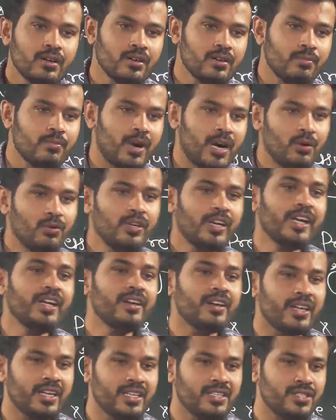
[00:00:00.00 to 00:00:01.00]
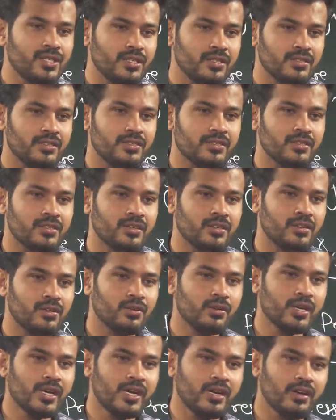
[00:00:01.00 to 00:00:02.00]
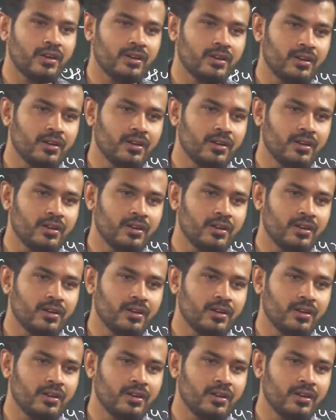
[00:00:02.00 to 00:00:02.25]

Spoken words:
mountain regions, okay,